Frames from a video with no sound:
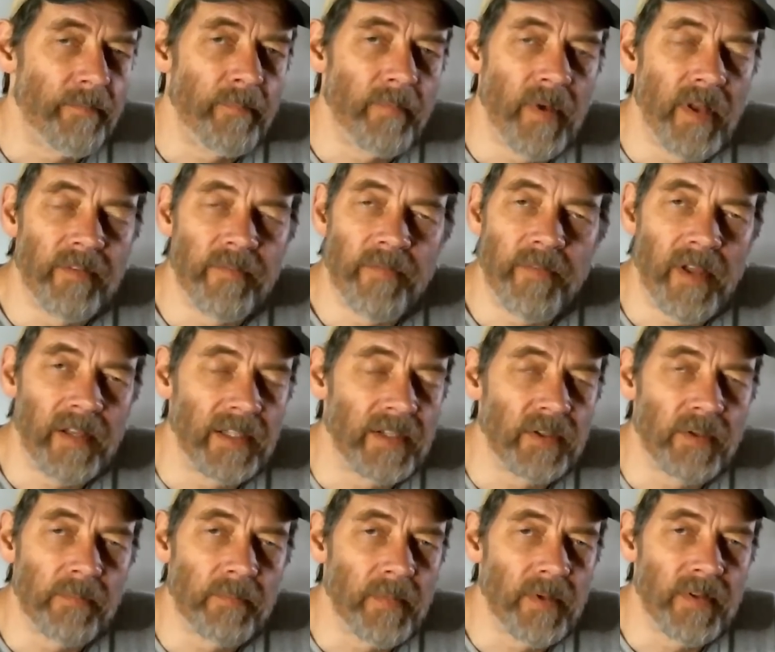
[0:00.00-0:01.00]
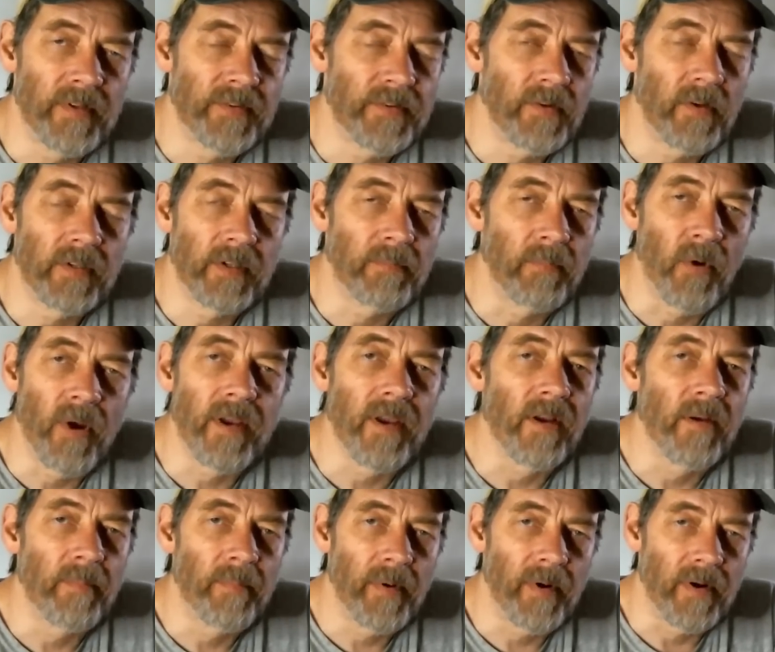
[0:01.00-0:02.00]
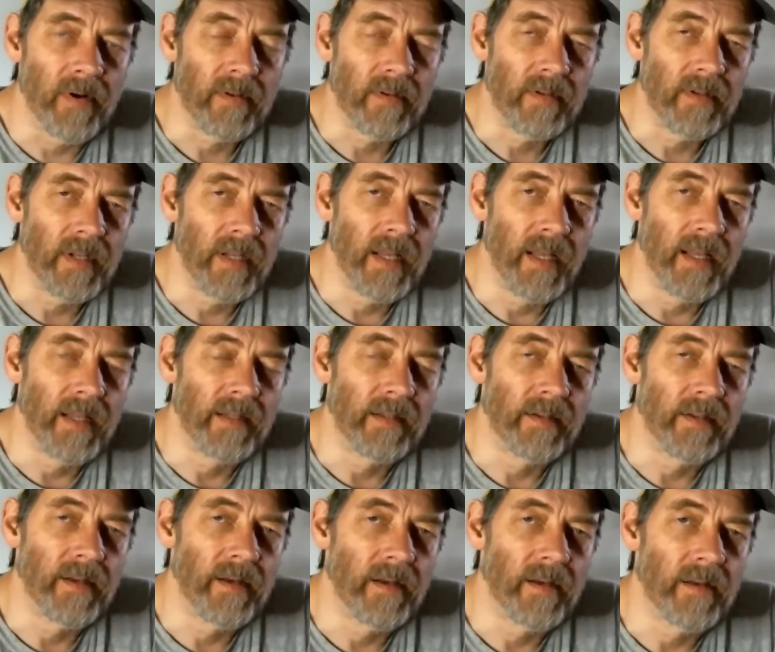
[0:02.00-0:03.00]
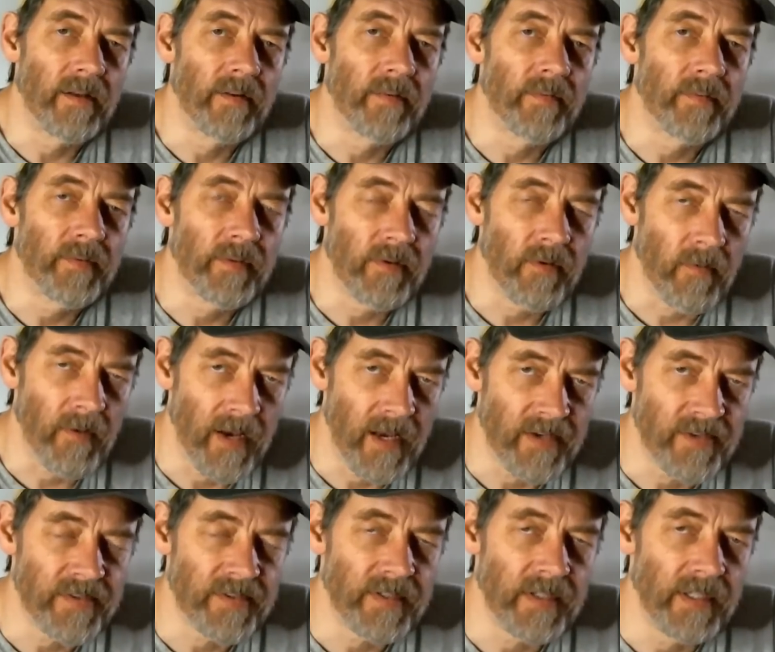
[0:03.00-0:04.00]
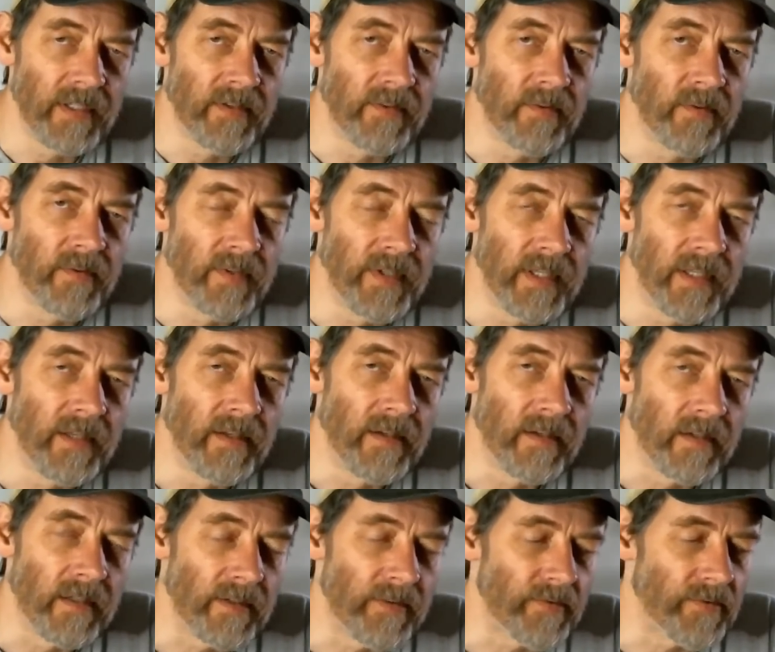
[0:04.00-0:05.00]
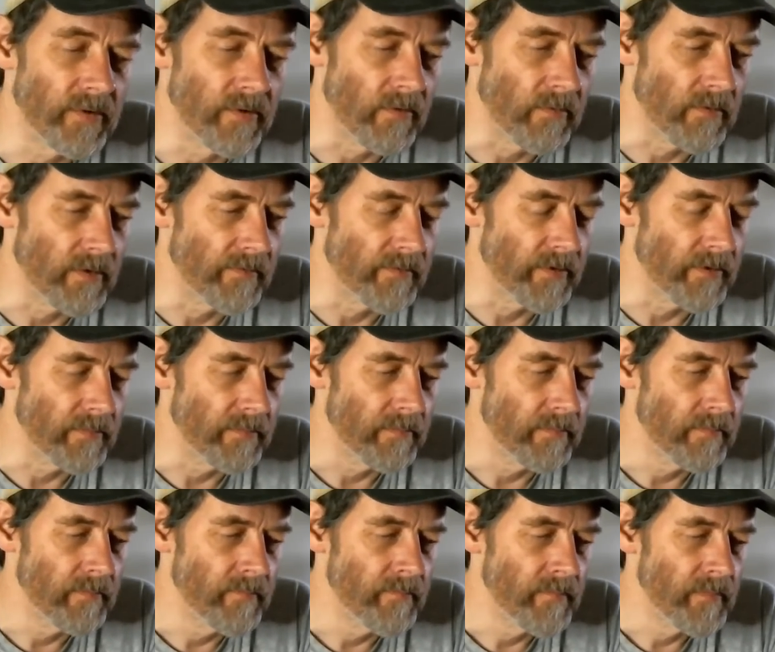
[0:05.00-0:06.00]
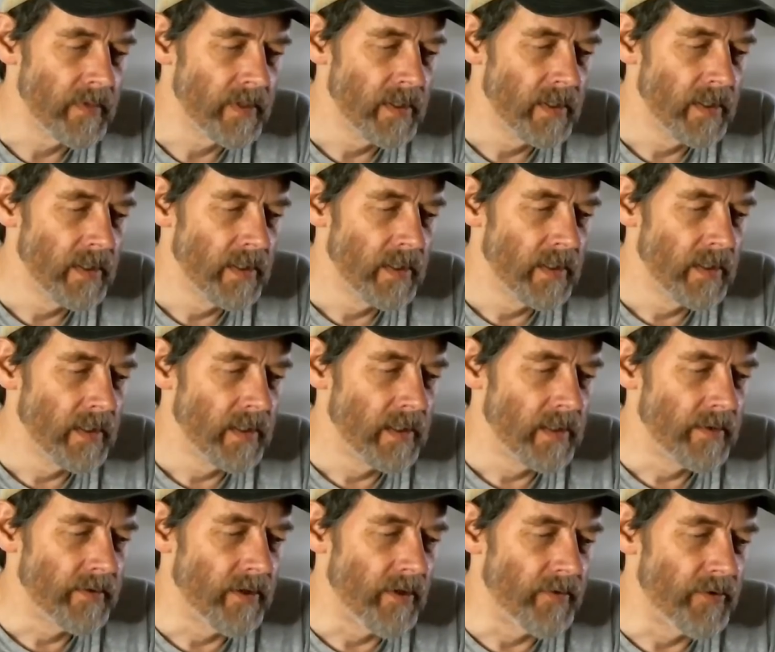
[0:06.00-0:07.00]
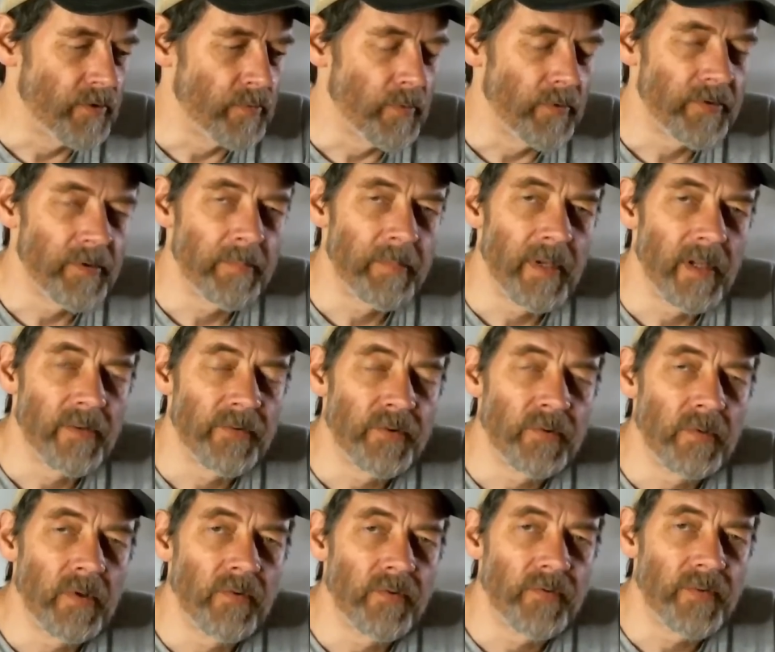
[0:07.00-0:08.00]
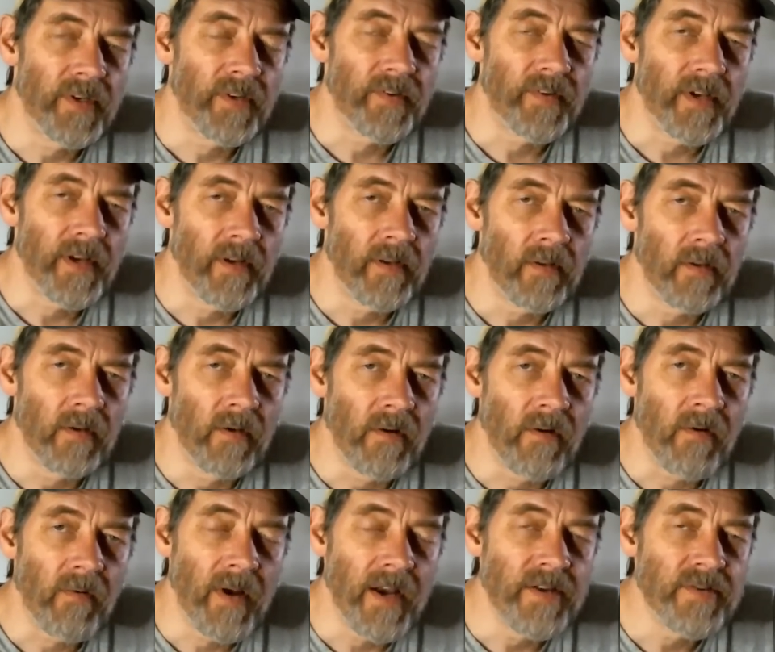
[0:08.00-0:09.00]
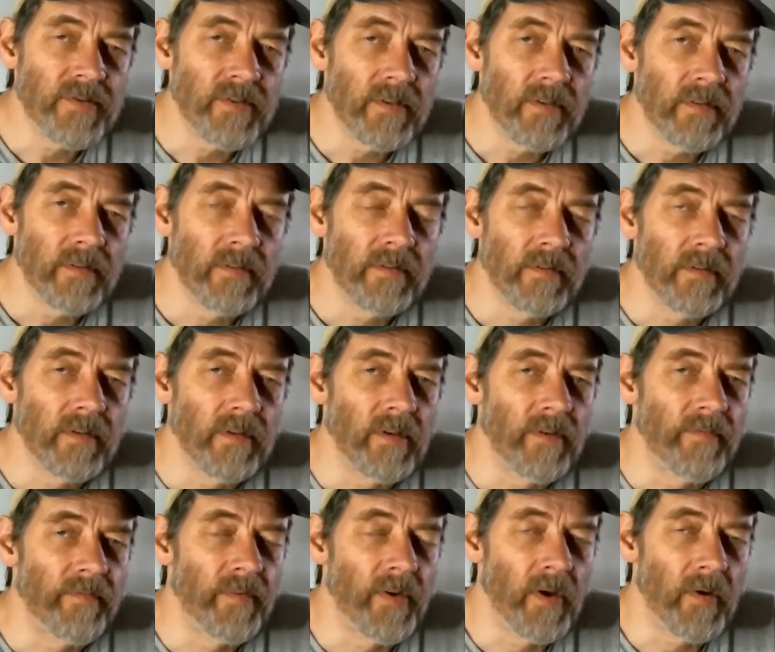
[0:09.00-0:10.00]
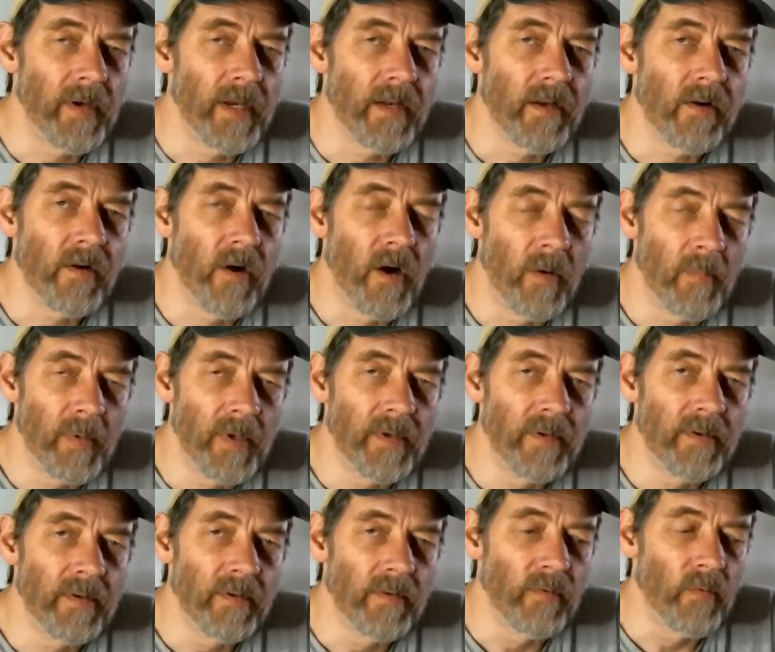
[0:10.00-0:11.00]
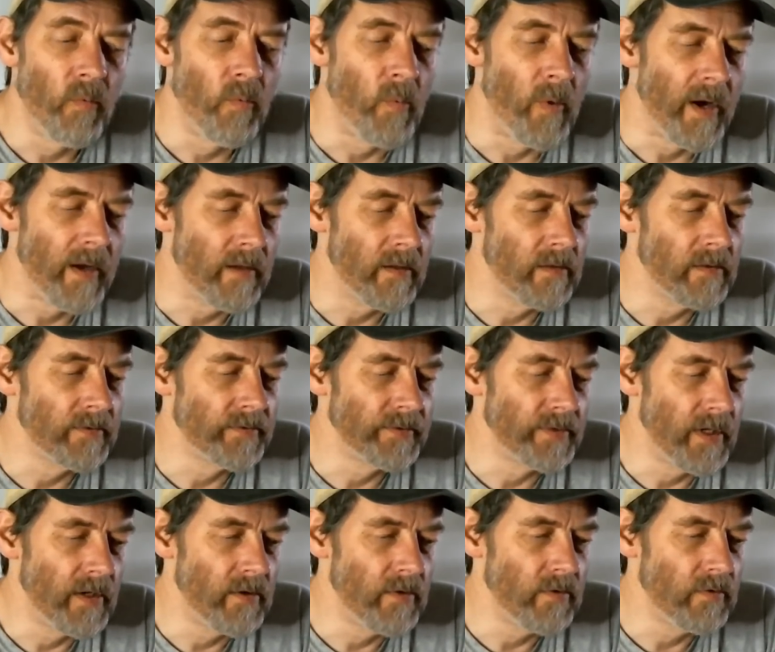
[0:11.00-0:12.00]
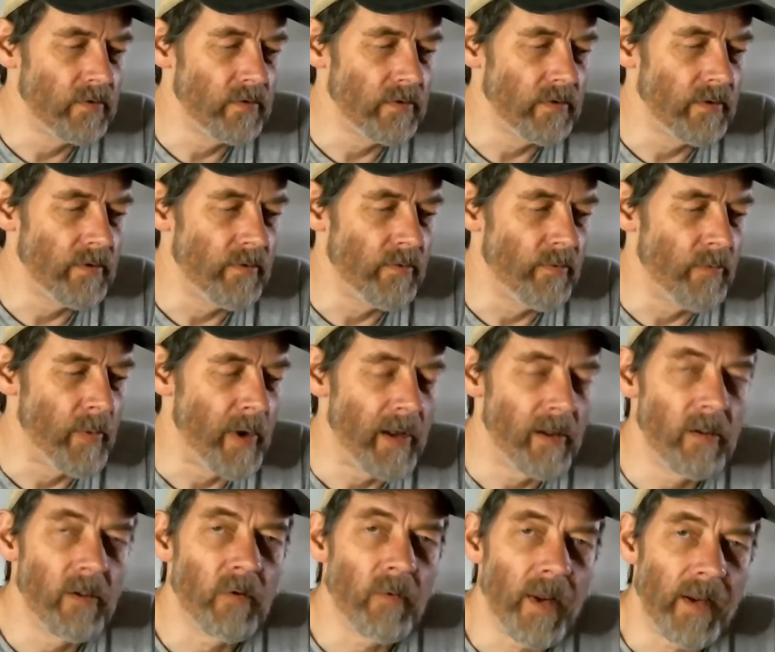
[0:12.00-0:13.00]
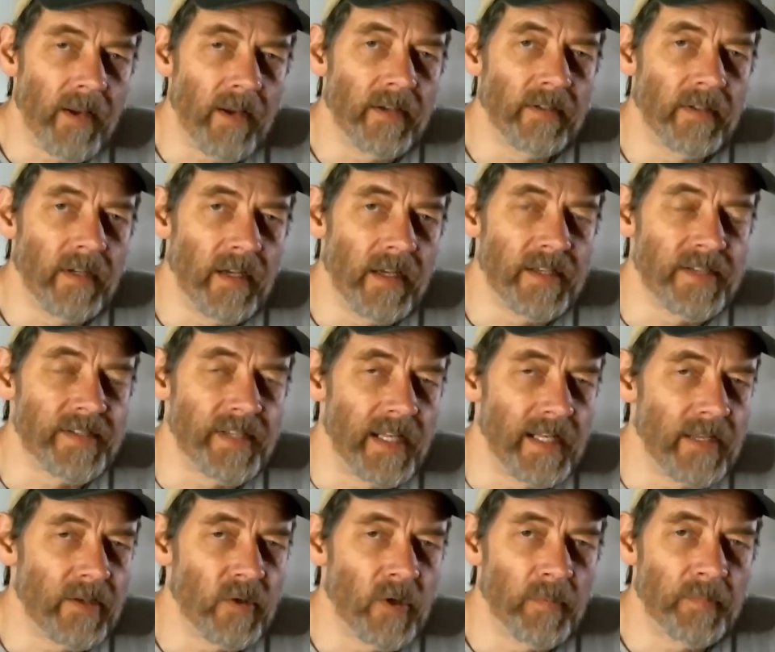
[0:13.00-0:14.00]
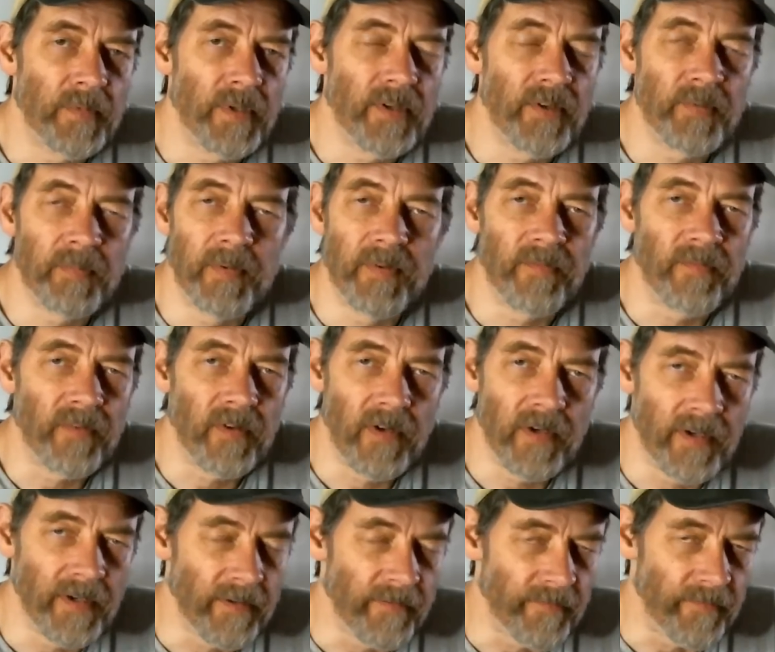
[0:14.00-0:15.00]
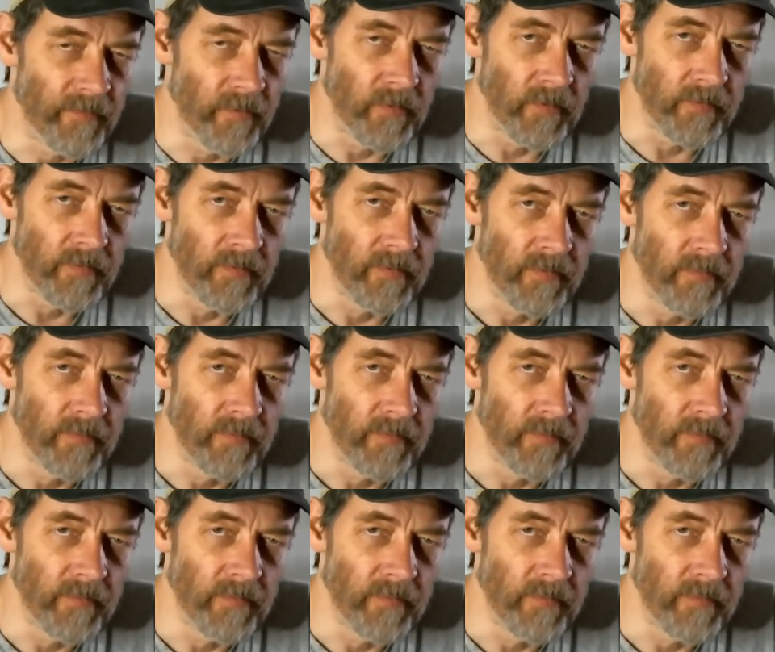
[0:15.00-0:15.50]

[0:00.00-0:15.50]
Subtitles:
and fell into and started breaking apart and crashed into the Hudson River. Now, this was a Bell 206L LongRanger, a very common, well-known, well-recognized helicopter. It's been flying for